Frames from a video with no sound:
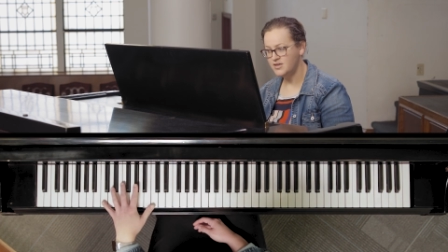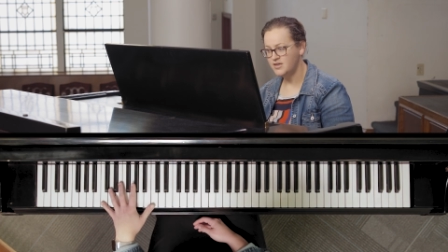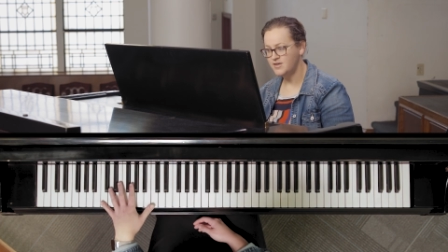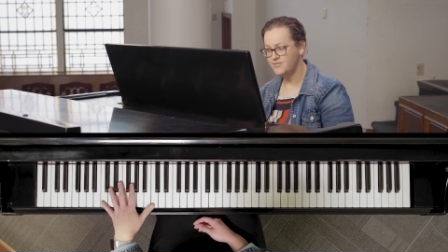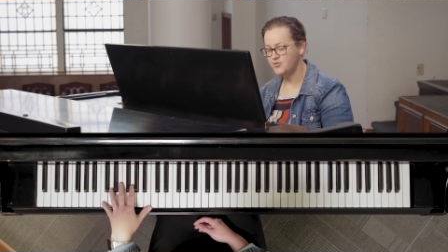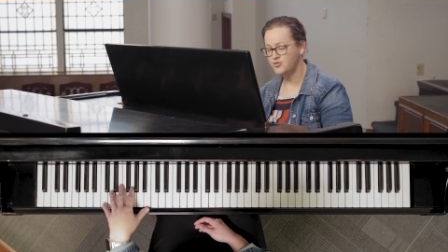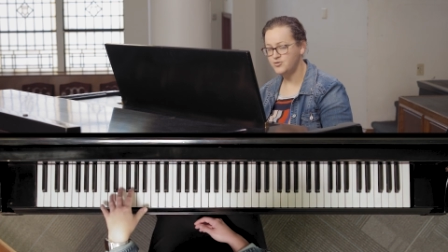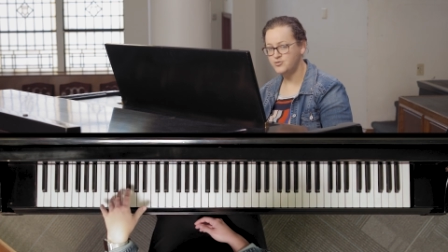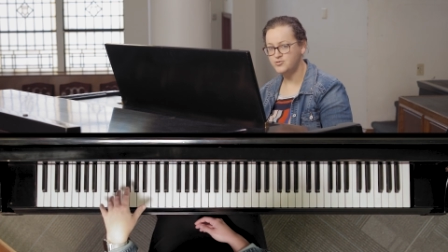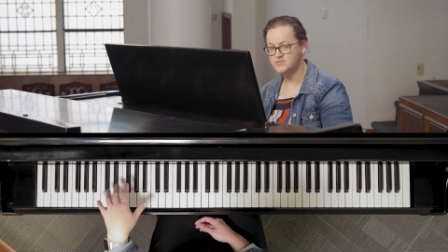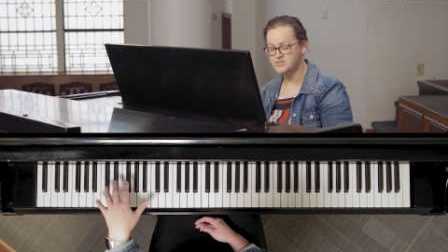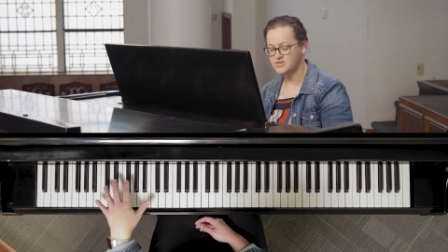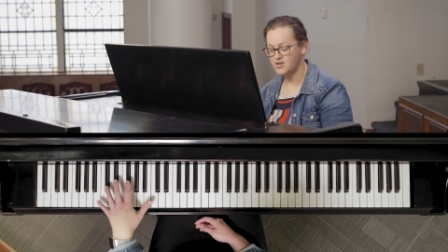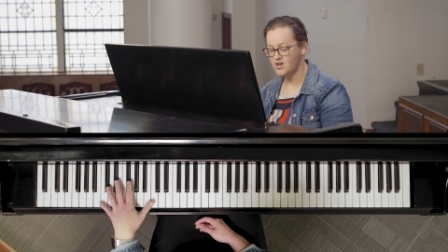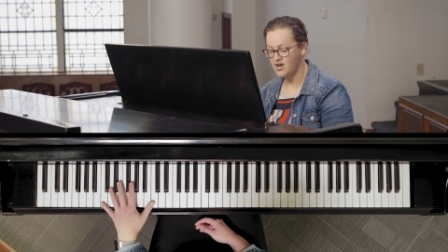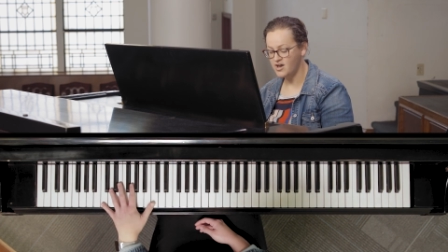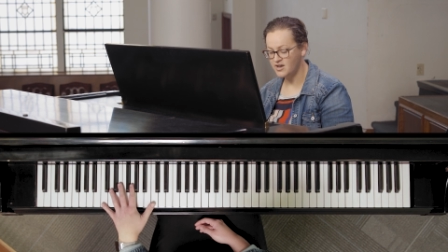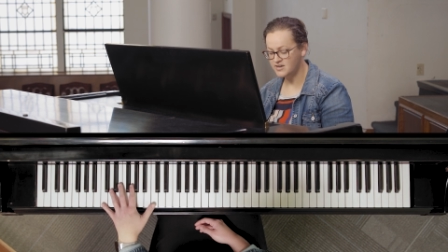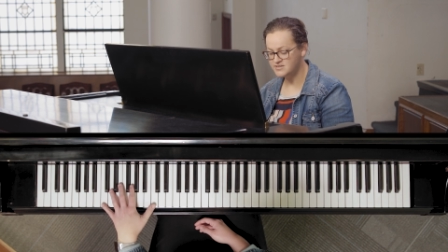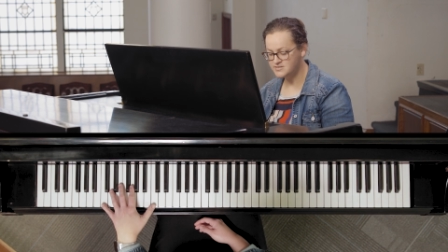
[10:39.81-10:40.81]
If you use an
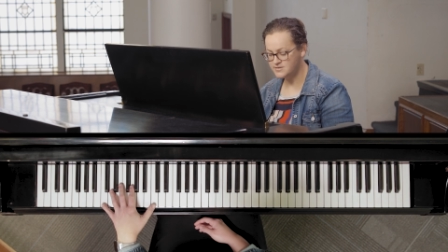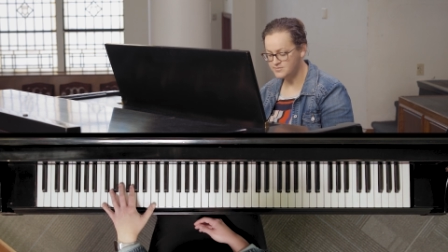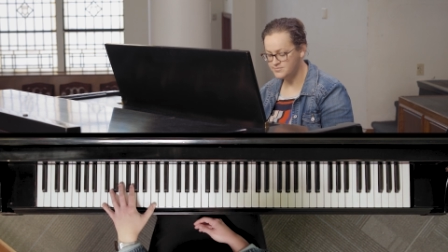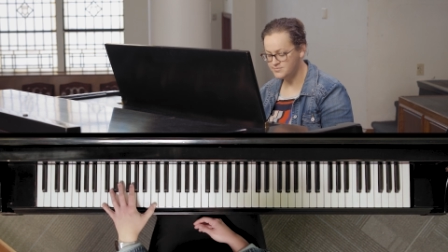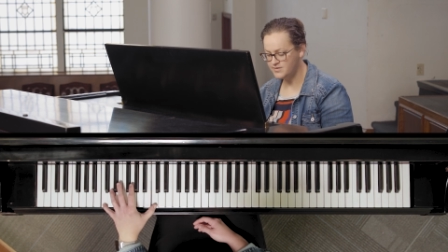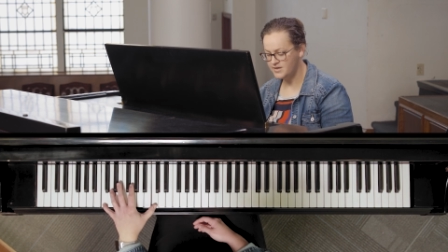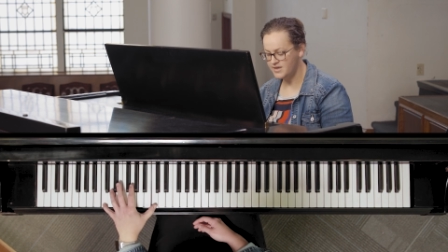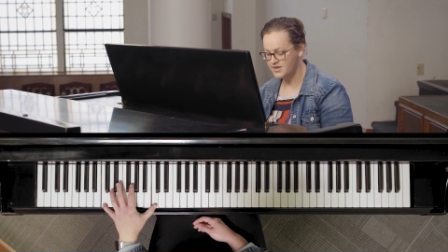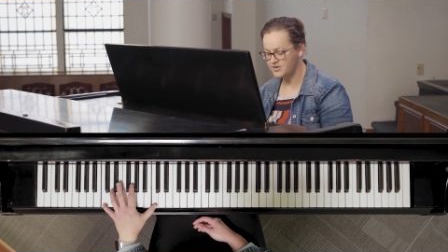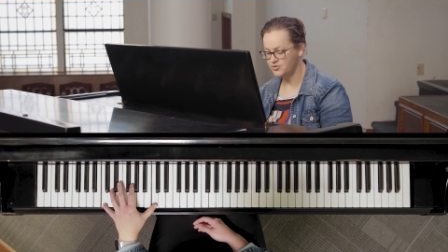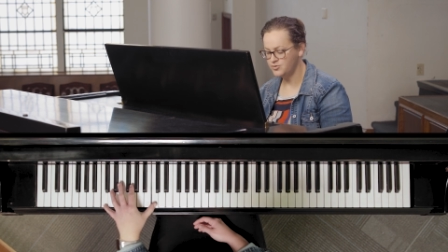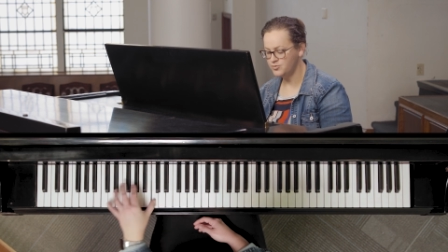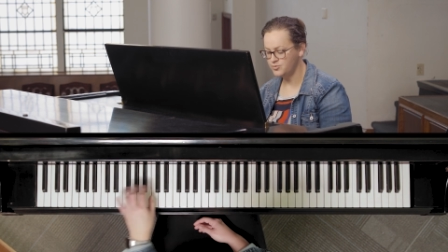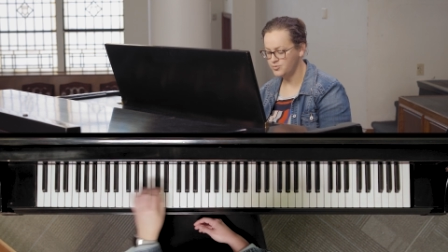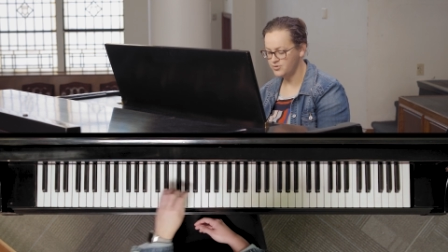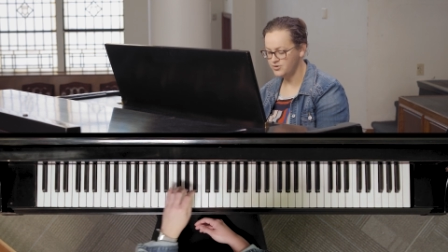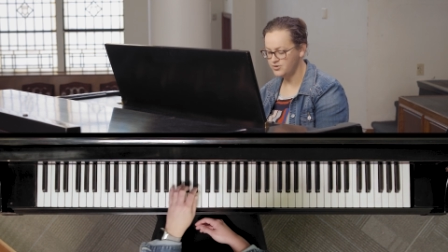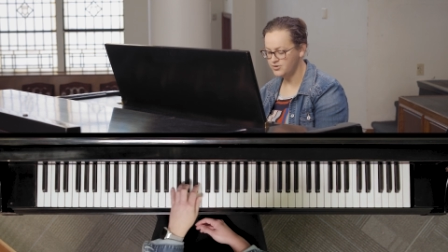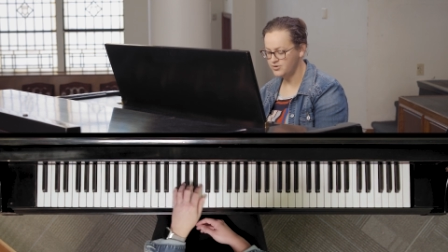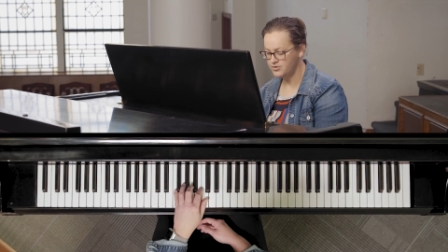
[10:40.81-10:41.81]
octave and
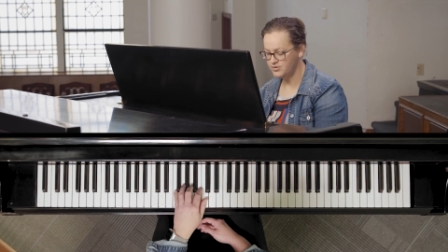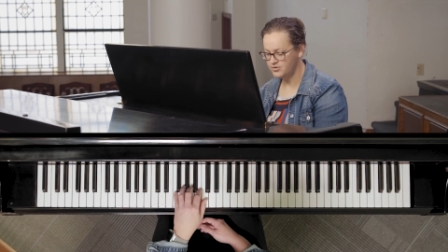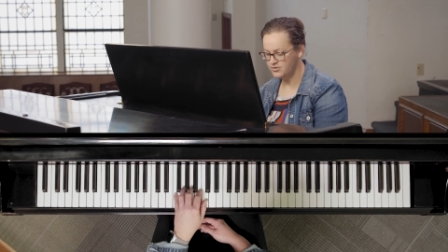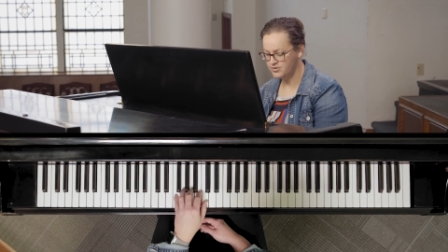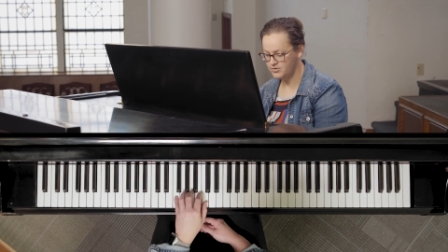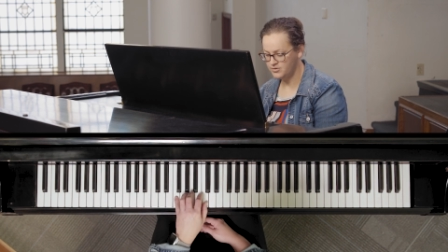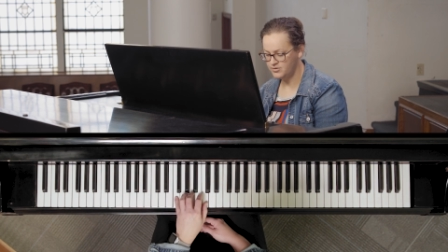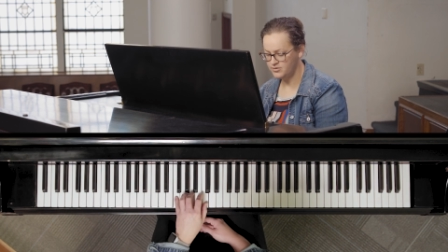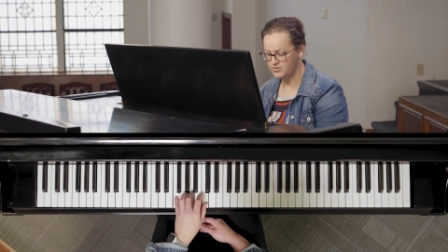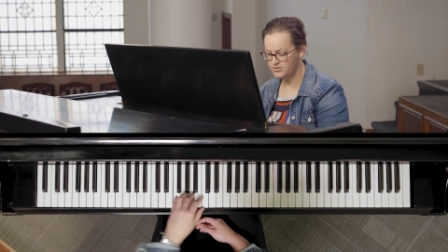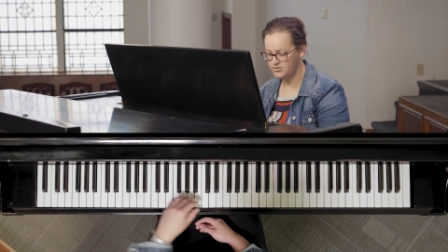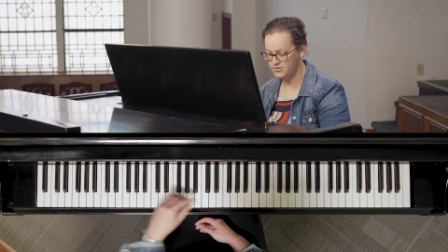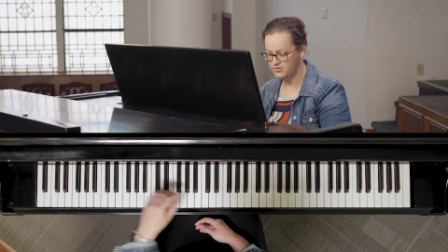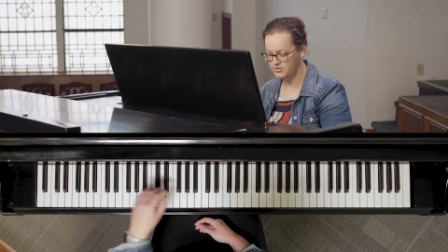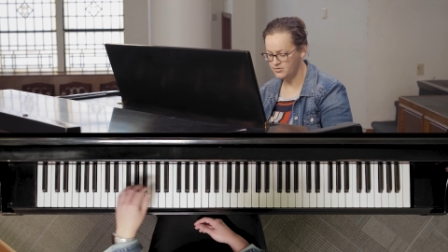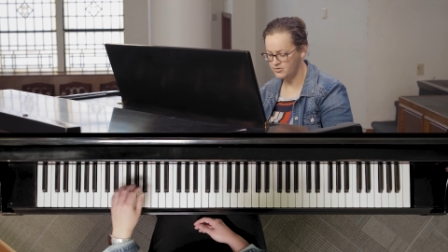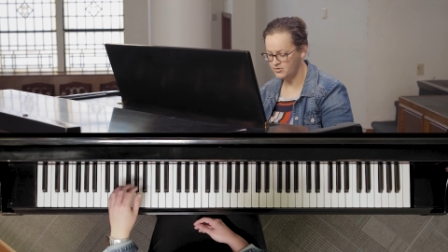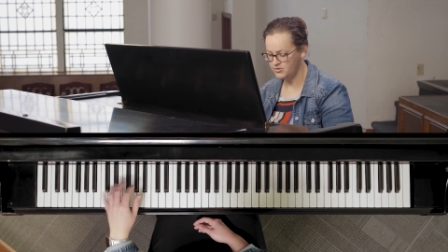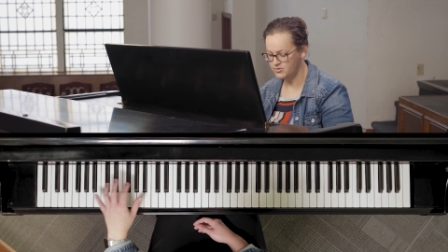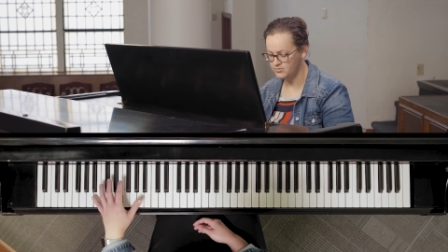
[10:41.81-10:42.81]
chord,
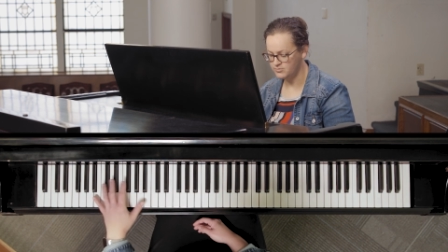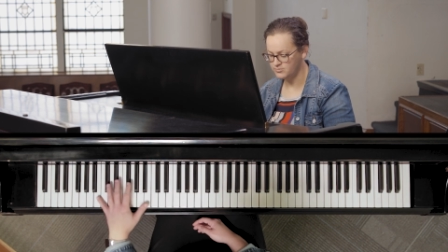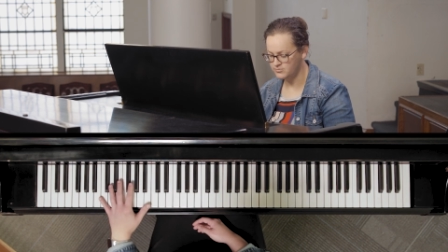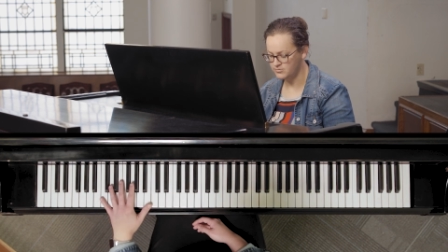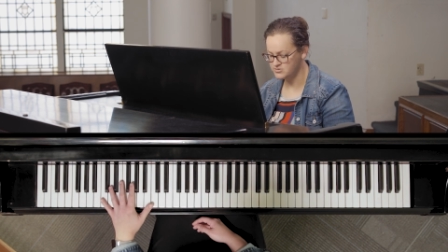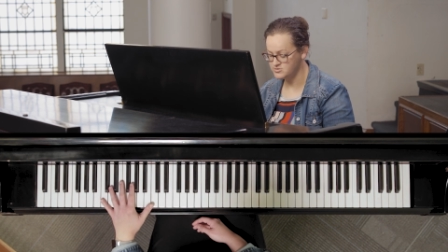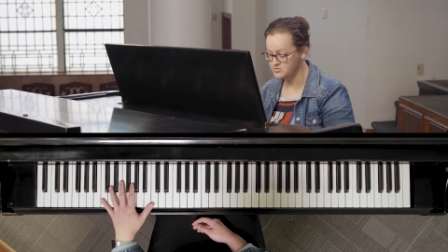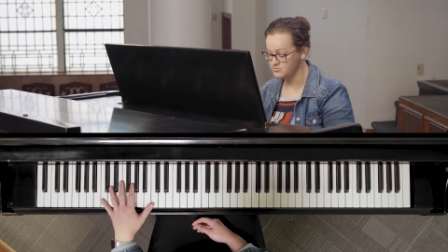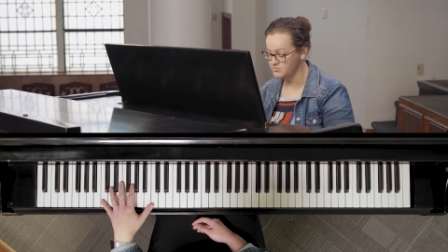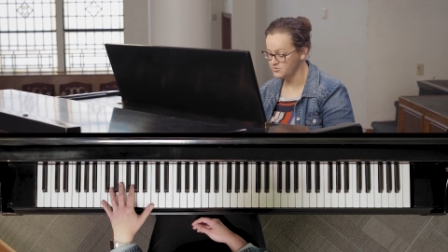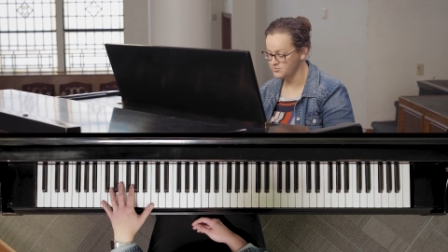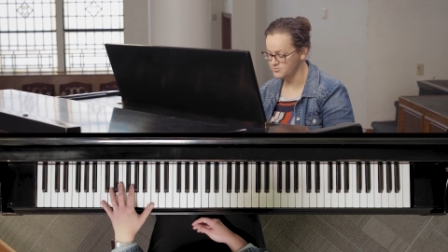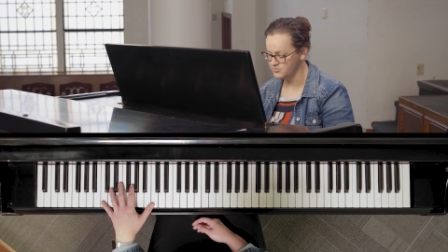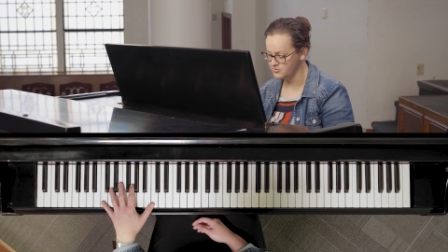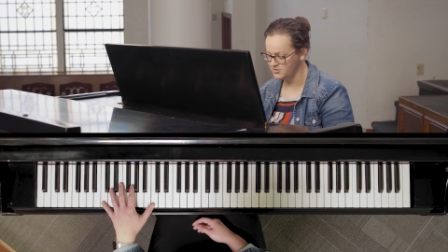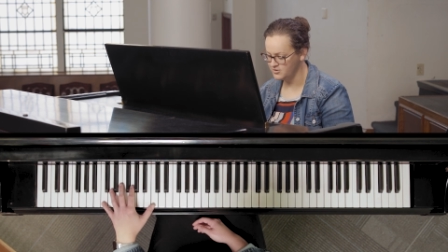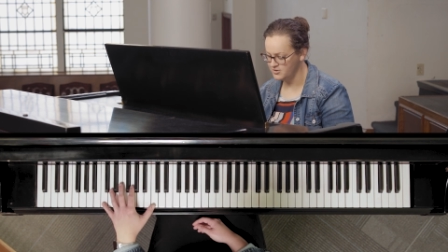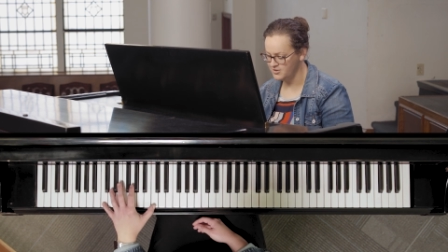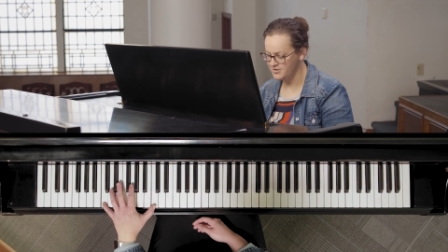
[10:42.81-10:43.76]
oh, it was a wrong chord.